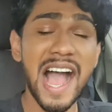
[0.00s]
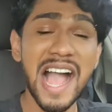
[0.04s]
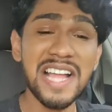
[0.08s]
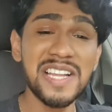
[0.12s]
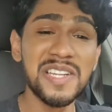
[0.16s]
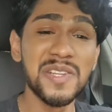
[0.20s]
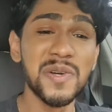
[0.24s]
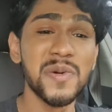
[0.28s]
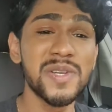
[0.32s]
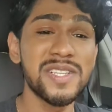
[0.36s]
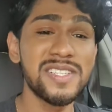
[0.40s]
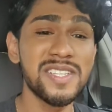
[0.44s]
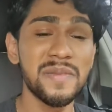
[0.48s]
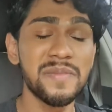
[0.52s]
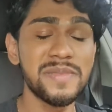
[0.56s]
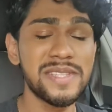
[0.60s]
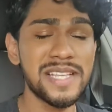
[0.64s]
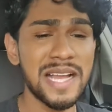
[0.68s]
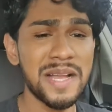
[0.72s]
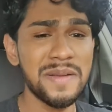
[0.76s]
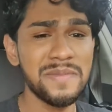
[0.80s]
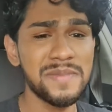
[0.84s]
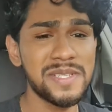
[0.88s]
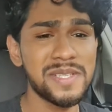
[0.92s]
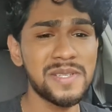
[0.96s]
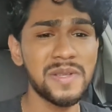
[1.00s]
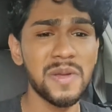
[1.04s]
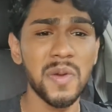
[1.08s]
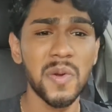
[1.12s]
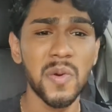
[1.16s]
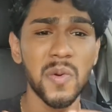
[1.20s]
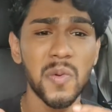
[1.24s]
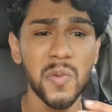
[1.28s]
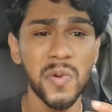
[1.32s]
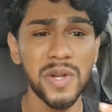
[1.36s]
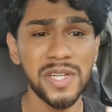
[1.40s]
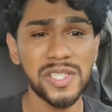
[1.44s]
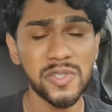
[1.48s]
I know sometimes
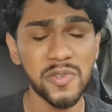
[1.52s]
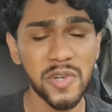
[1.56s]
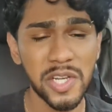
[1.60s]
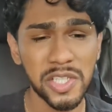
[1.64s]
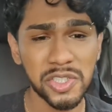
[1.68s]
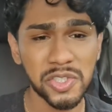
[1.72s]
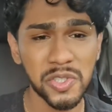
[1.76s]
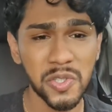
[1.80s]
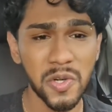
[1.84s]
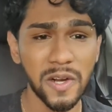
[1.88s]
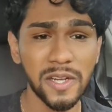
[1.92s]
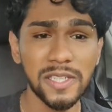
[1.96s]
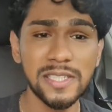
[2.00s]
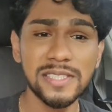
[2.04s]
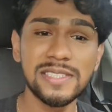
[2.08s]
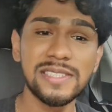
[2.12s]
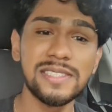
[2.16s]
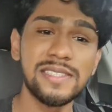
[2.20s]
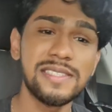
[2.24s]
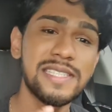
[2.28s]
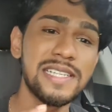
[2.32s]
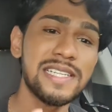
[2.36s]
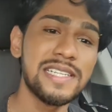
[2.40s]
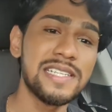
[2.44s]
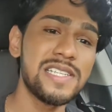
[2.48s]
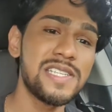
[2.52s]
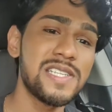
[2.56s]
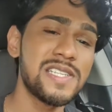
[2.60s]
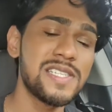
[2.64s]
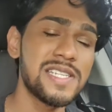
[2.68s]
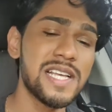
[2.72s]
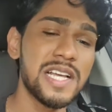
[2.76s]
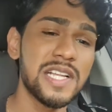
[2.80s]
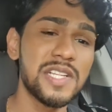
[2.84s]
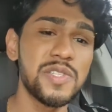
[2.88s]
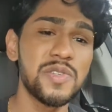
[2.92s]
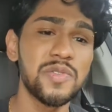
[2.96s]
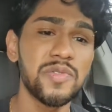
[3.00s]
with restaurants, things
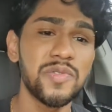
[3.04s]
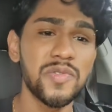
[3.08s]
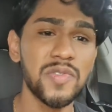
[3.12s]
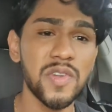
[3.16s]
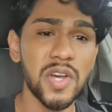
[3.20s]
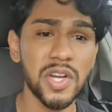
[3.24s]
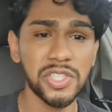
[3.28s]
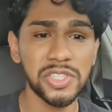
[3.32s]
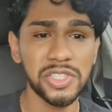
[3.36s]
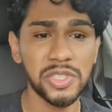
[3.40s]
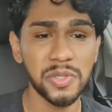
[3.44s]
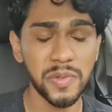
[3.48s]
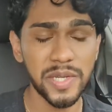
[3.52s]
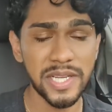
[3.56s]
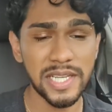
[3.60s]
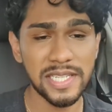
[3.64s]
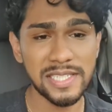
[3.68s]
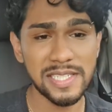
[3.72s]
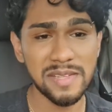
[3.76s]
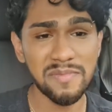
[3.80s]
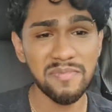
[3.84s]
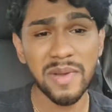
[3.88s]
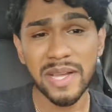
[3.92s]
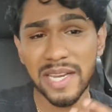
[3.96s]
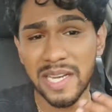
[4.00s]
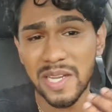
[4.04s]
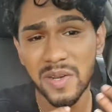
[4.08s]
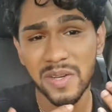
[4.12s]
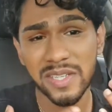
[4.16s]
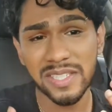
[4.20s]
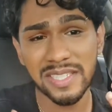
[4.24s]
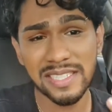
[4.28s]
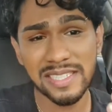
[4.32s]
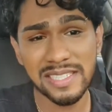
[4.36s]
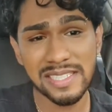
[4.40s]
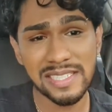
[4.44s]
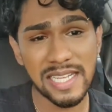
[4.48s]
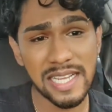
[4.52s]
tend to fluctuate depending
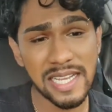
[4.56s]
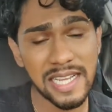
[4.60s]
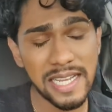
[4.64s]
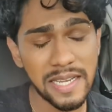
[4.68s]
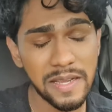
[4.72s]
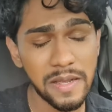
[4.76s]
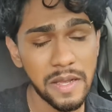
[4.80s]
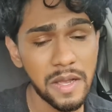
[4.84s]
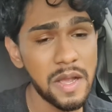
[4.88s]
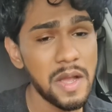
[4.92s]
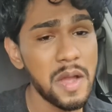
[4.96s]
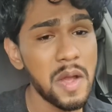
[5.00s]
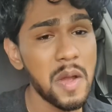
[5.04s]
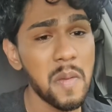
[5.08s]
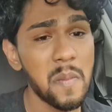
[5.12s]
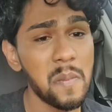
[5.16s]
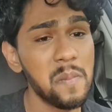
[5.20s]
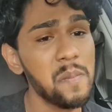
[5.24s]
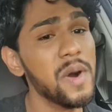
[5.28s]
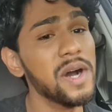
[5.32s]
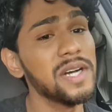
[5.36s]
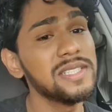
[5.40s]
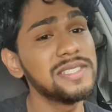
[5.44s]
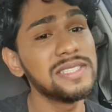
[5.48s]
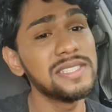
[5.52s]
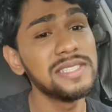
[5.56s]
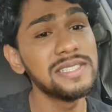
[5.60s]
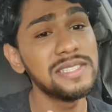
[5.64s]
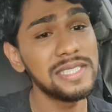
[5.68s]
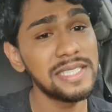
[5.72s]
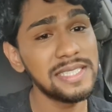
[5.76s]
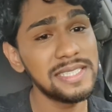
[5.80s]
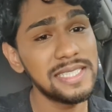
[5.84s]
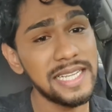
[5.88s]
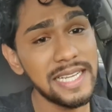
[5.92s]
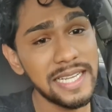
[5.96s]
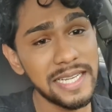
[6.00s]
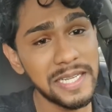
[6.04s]
on the day, but
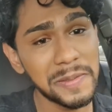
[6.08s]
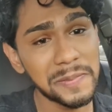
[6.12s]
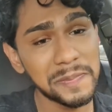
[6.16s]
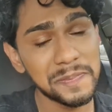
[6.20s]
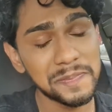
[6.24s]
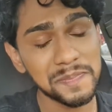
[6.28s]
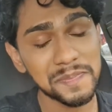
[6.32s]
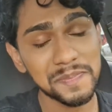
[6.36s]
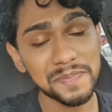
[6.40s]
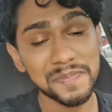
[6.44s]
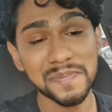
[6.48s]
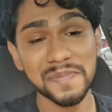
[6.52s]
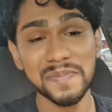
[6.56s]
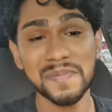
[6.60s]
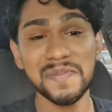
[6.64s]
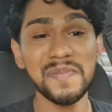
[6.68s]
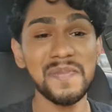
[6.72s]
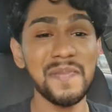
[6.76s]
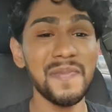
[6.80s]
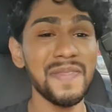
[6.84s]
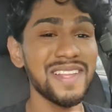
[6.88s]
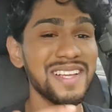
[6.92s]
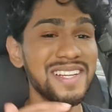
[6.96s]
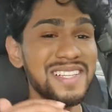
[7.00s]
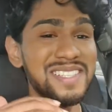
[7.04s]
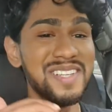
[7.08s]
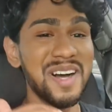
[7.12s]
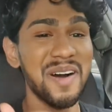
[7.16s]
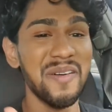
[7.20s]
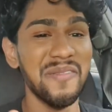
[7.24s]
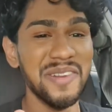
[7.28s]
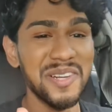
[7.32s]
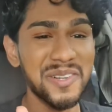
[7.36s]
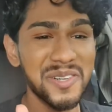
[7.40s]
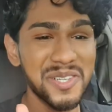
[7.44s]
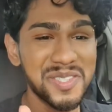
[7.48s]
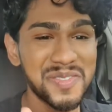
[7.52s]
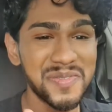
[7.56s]
today,
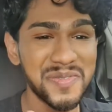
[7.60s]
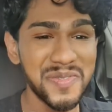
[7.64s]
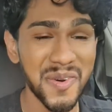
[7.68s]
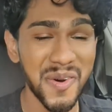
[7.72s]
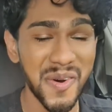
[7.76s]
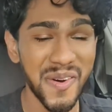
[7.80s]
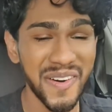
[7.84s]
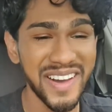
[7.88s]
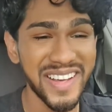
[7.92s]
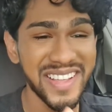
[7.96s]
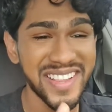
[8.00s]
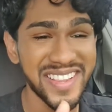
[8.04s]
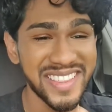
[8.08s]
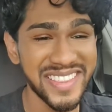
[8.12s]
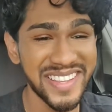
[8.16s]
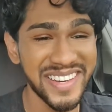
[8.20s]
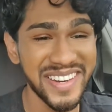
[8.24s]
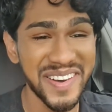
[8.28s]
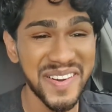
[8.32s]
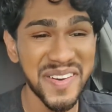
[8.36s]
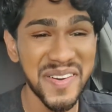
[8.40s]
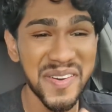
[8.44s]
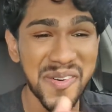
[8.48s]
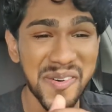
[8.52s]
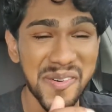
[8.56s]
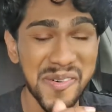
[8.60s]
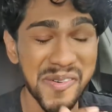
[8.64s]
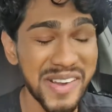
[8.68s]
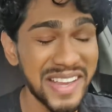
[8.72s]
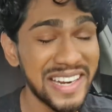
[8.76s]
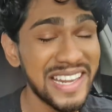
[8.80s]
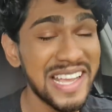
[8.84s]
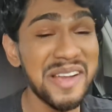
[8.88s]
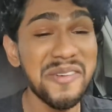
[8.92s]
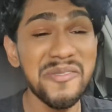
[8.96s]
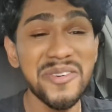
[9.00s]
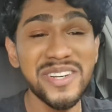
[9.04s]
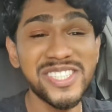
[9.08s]
Domino's for the
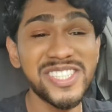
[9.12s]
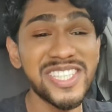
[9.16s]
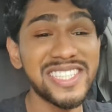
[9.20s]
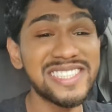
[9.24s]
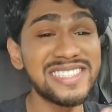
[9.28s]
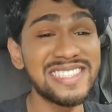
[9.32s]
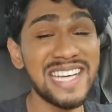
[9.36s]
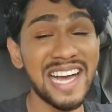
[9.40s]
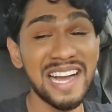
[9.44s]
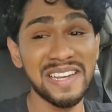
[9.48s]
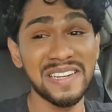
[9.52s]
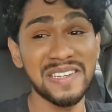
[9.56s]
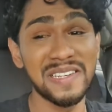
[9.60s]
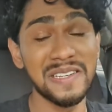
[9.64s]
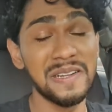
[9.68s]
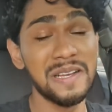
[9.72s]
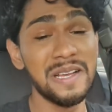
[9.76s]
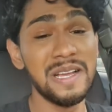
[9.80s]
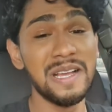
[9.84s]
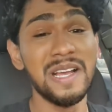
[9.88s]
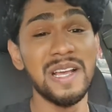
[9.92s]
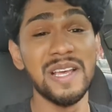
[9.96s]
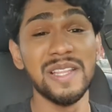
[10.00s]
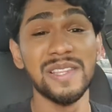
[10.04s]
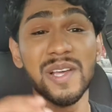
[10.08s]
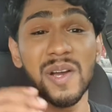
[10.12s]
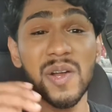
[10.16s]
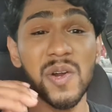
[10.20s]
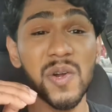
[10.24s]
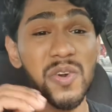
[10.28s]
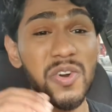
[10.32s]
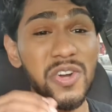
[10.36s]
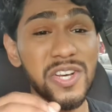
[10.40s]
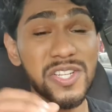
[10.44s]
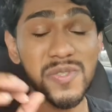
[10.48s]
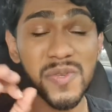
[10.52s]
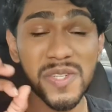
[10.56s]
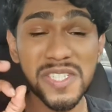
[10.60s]
win. It was just that good. The
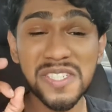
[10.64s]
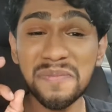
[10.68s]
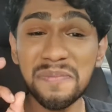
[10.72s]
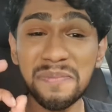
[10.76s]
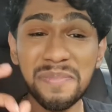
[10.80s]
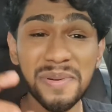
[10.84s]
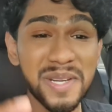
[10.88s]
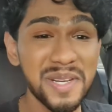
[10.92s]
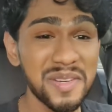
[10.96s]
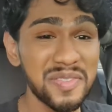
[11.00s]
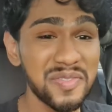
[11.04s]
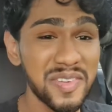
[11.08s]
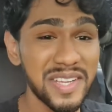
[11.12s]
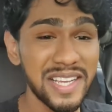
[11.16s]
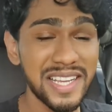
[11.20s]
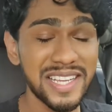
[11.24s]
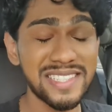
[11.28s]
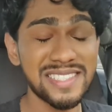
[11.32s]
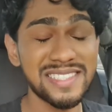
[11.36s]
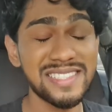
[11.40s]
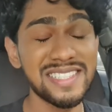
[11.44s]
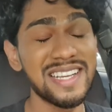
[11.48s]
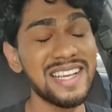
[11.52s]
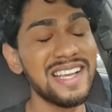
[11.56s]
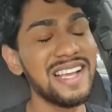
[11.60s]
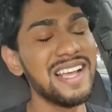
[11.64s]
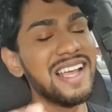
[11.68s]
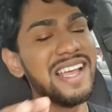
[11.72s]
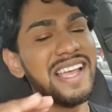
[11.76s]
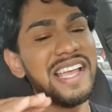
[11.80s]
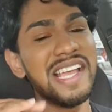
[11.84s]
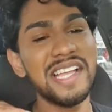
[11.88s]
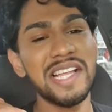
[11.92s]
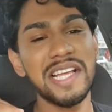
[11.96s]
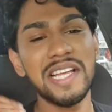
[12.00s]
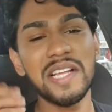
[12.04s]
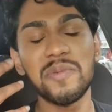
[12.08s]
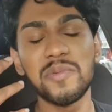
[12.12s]
crust was perfect.
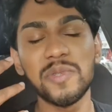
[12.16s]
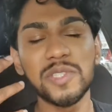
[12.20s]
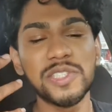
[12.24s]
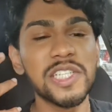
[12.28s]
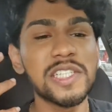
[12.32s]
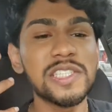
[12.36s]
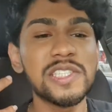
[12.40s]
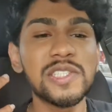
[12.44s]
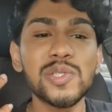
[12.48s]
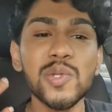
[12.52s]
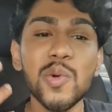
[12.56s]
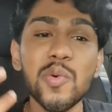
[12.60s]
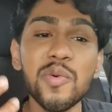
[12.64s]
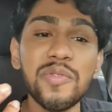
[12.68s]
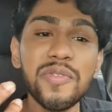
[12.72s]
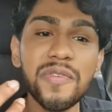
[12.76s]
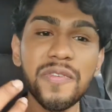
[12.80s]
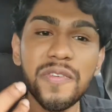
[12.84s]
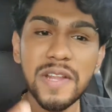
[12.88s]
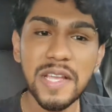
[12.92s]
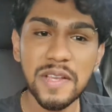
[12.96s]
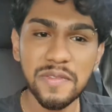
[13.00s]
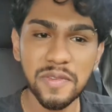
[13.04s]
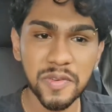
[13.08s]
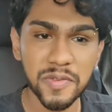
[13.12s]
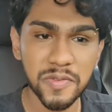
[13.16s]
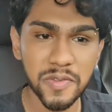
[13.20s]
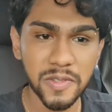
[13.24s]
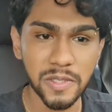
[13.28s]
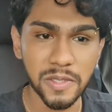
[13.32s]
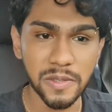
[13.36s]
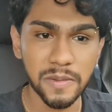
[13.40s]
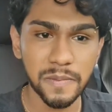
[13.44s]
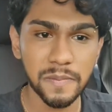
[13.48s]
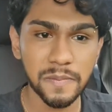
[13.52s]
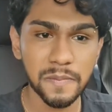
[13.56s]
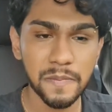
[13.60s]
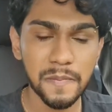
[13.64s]
It was just so
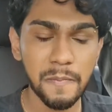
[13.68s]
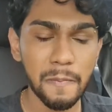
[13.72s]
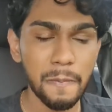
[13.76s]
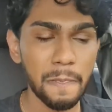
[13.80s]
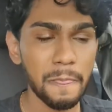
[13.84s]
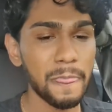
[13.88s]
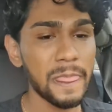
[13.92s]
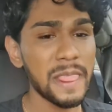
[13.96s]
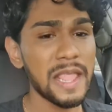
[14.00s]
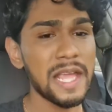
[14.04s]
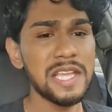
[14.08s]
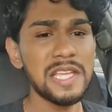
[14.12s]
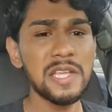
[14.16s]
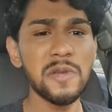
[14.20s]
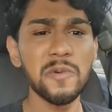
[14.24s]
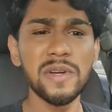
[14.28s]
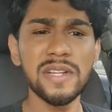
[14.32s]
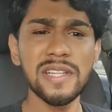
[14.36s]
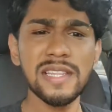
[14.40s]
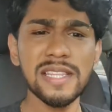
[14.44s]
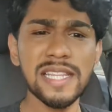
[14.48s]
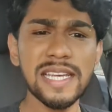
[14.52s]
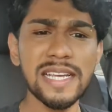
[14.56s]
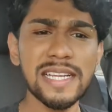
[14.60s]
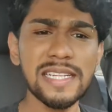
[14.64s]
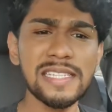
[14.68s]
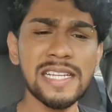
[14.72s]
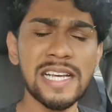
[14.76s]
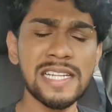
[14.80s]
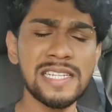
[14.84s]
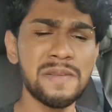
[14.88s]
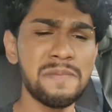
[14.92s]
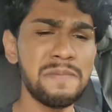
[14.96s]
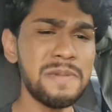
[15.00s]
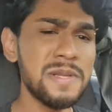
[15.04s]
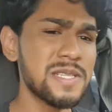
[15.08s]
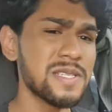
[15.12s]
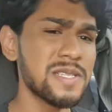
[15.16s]
flavorful. You would think that the